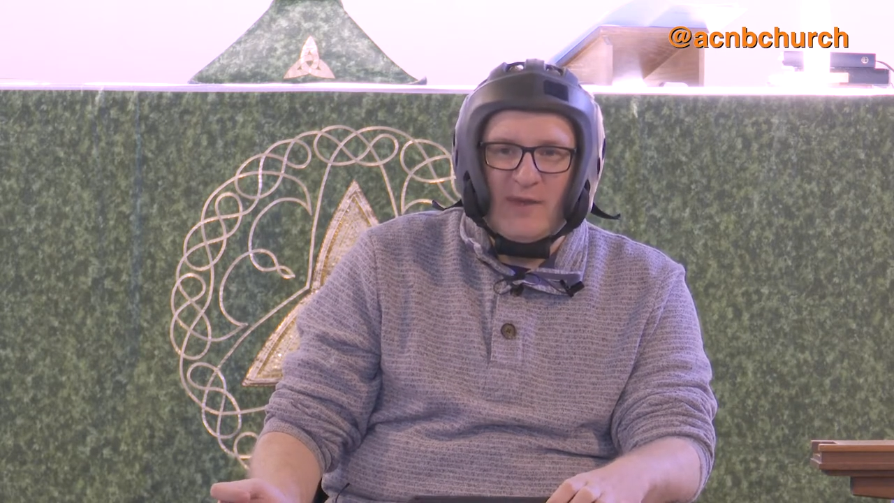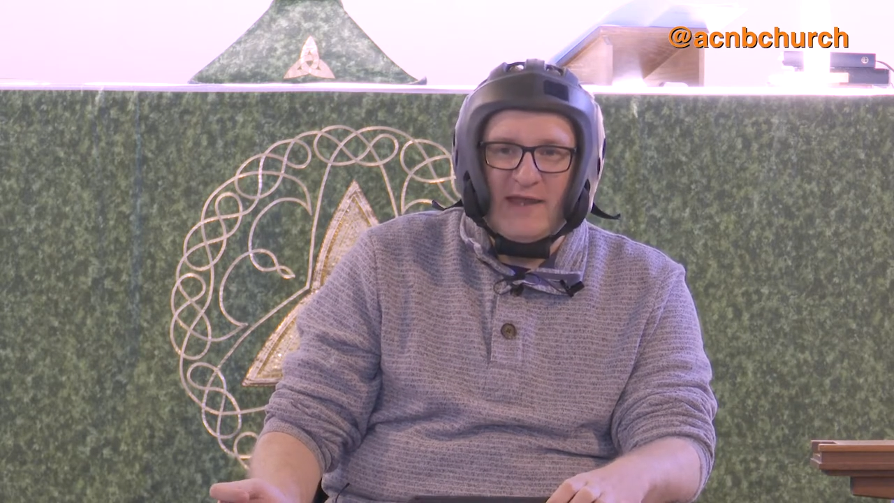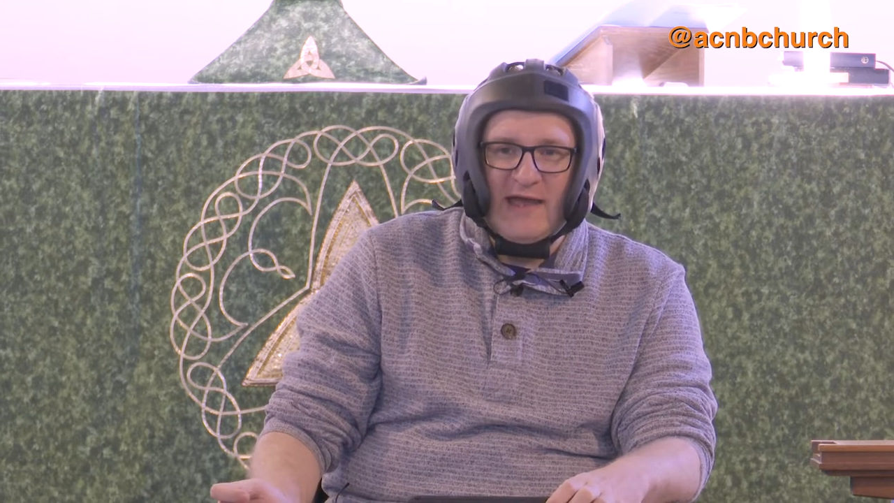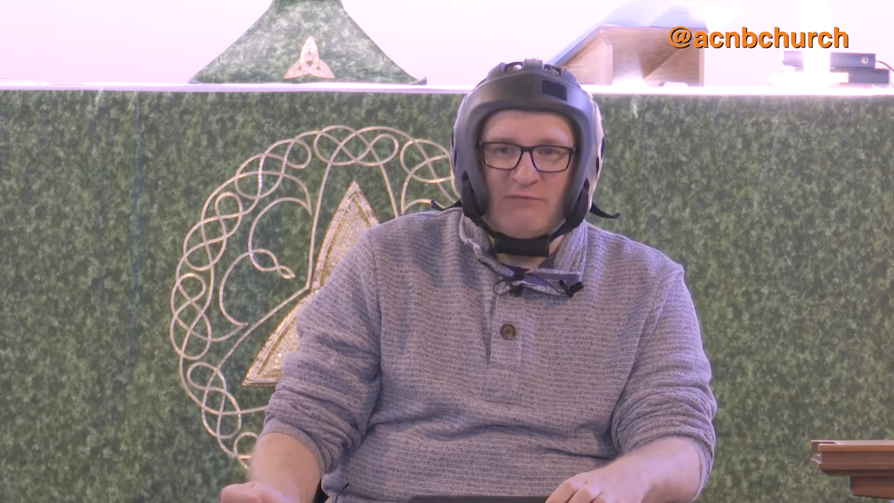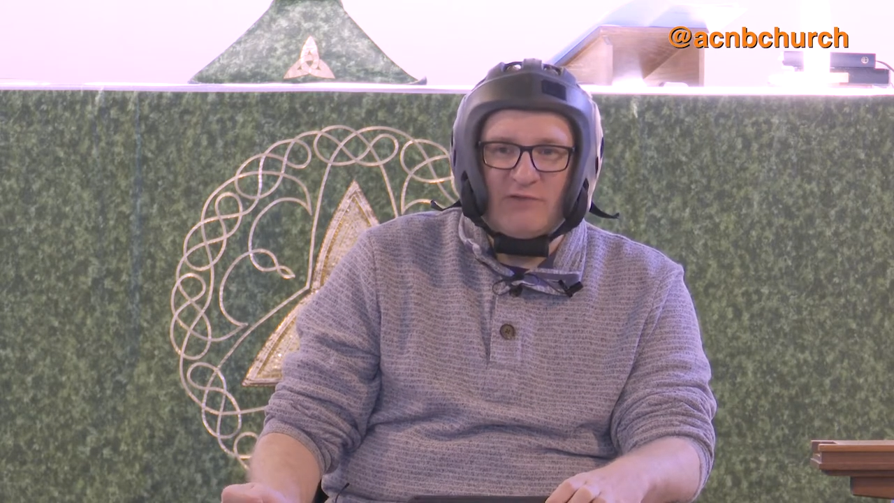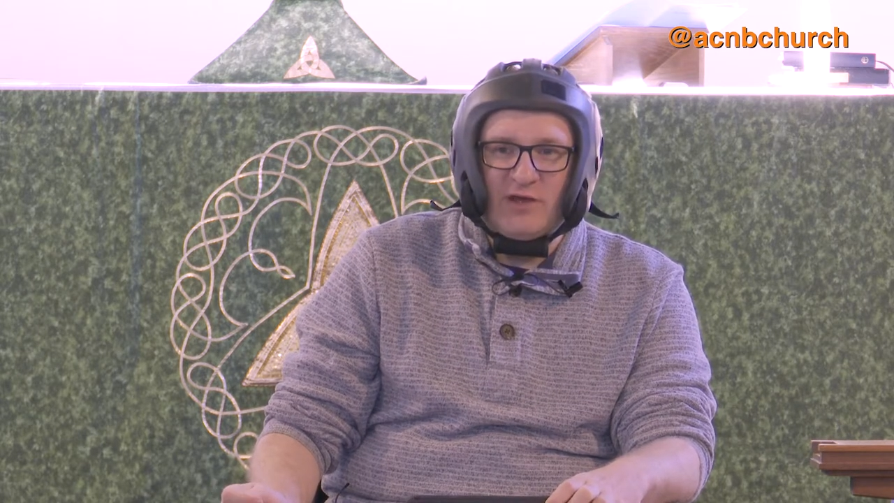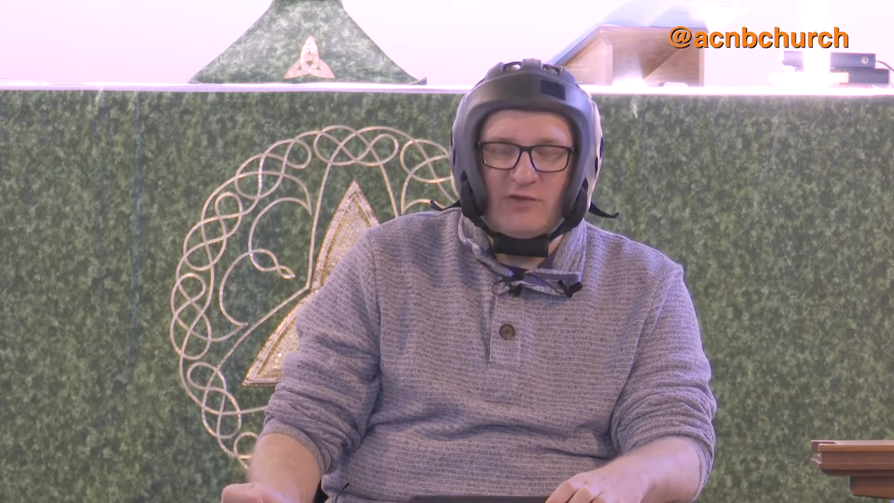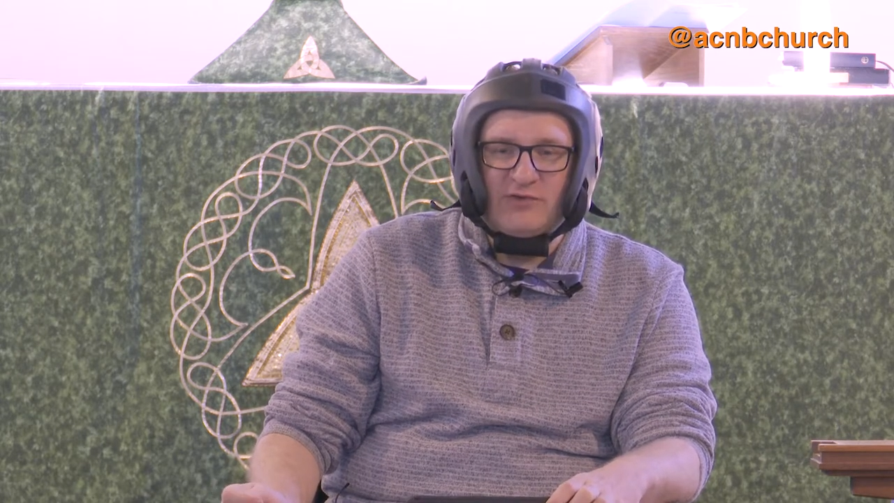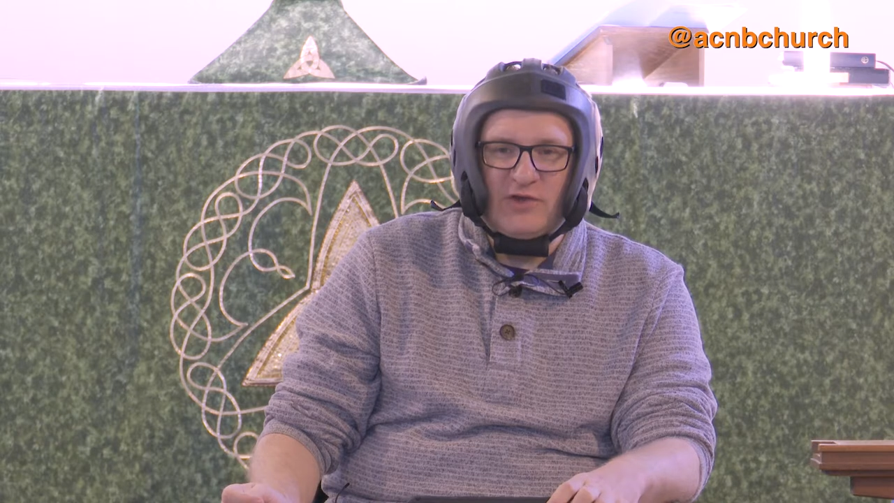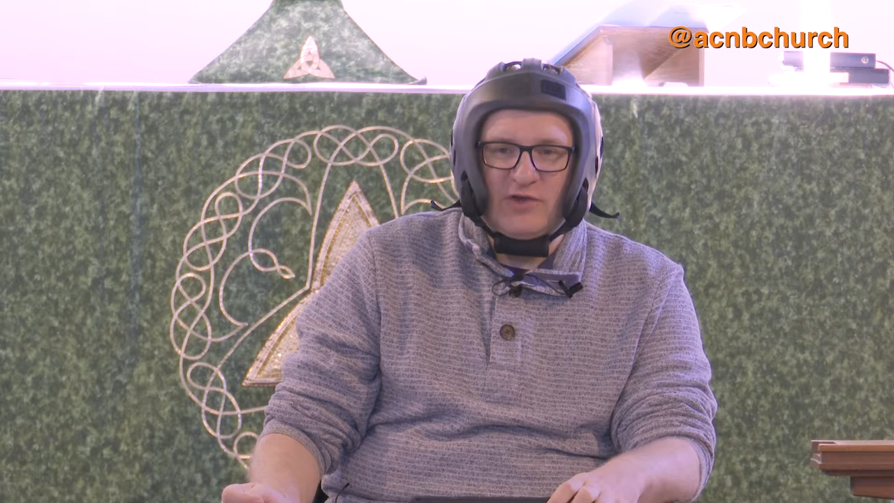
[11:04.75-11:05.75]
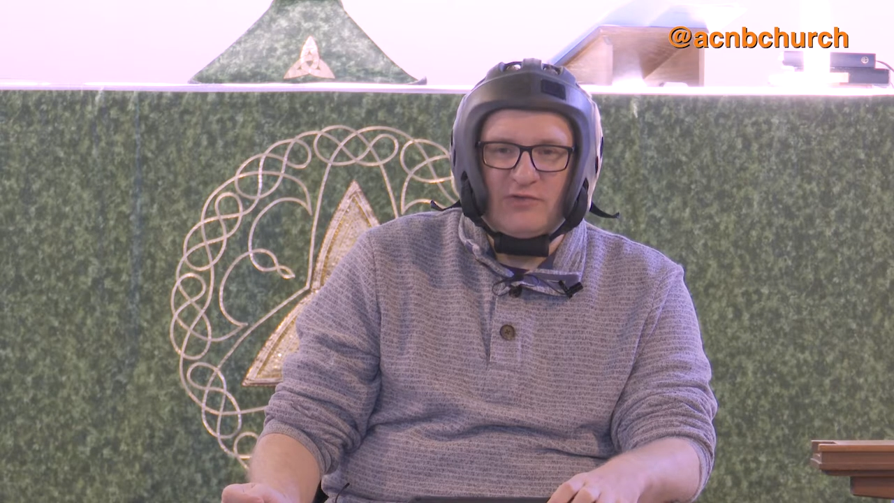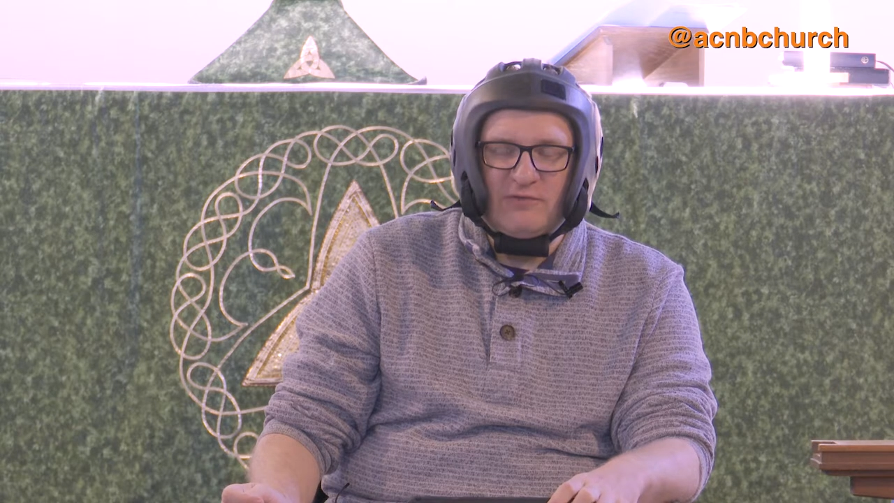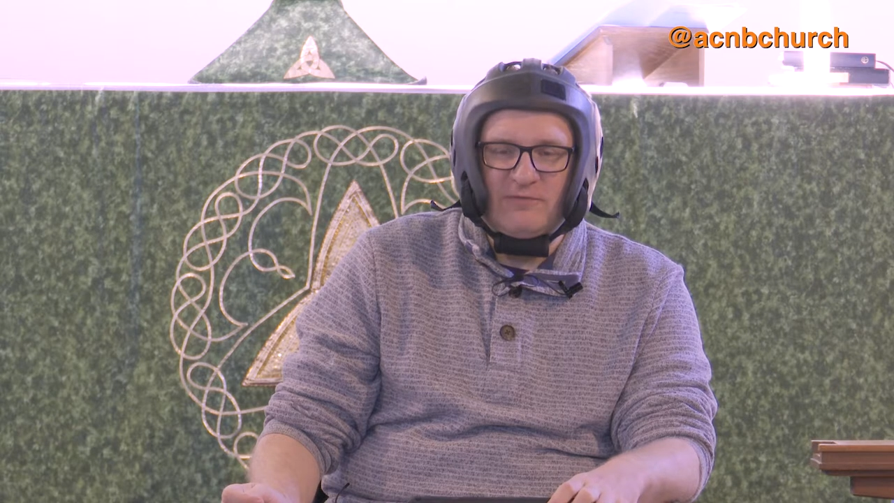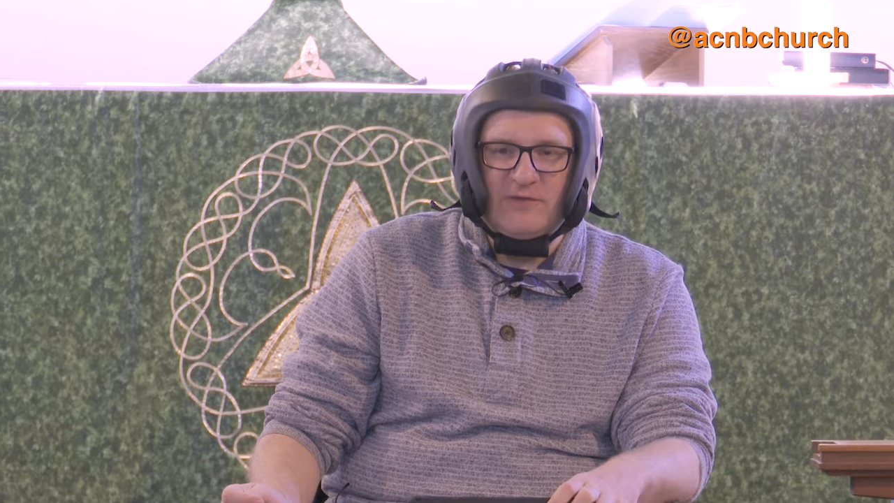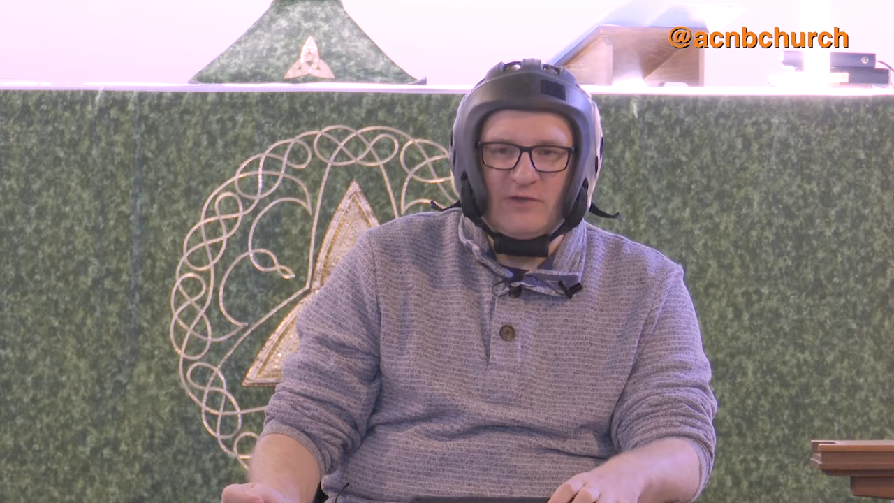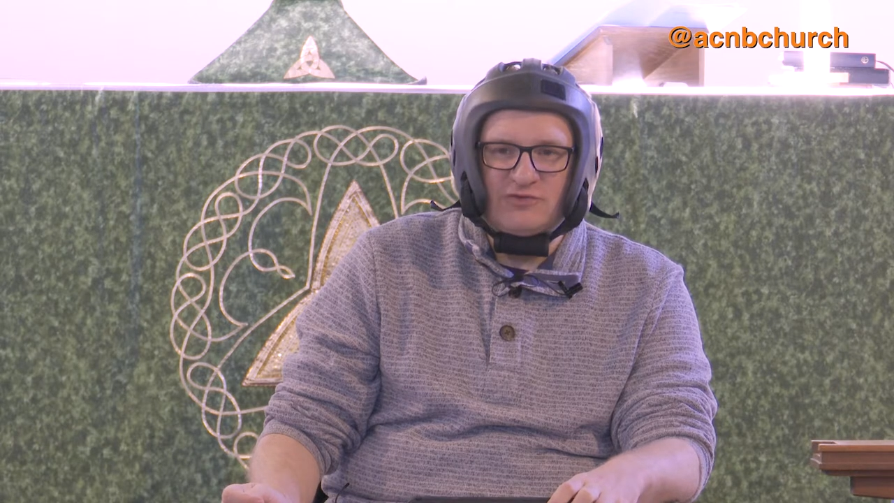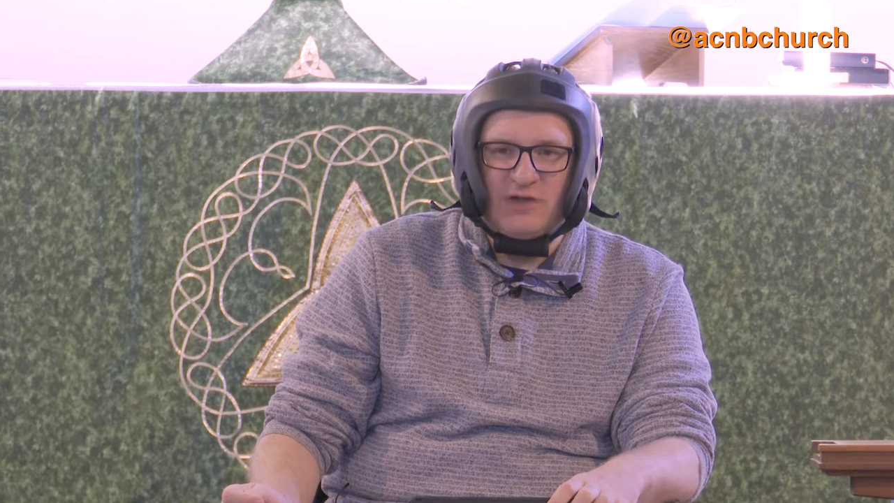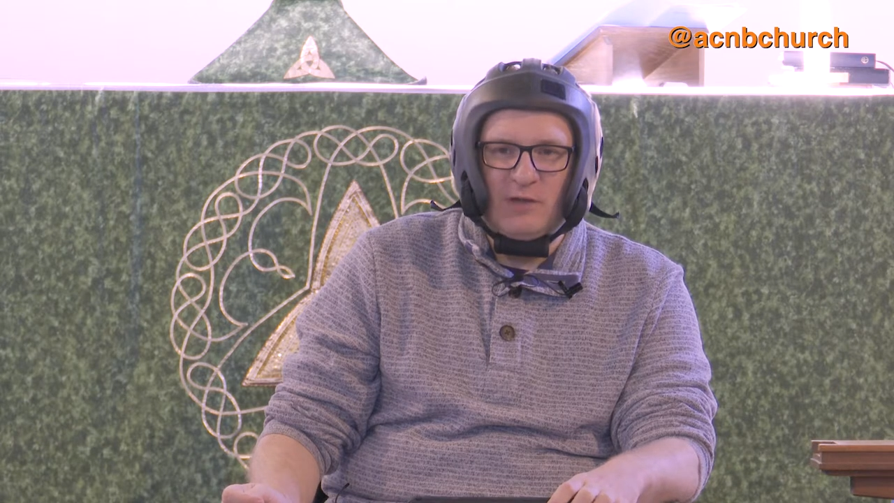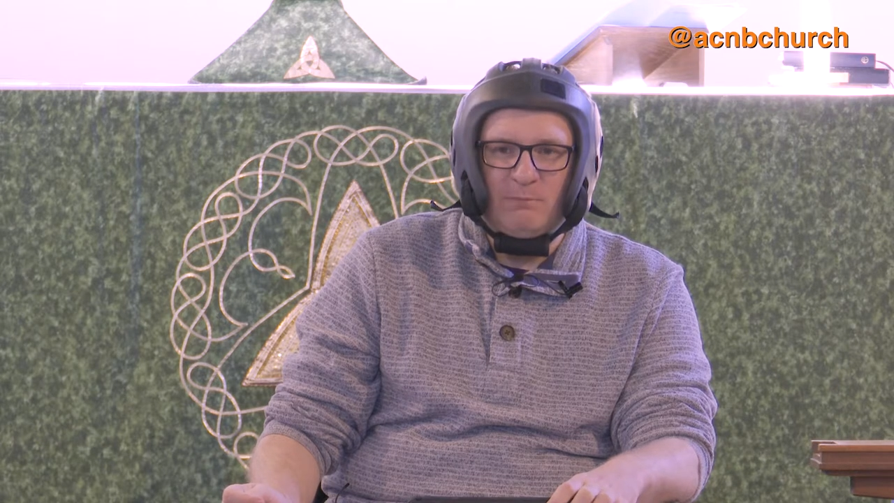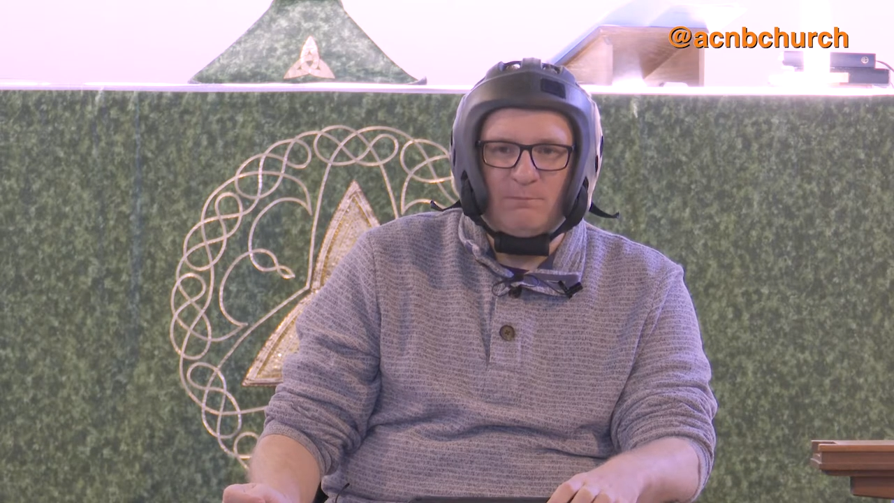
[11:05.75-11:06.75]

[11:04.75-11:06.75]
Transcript: we have no certain future.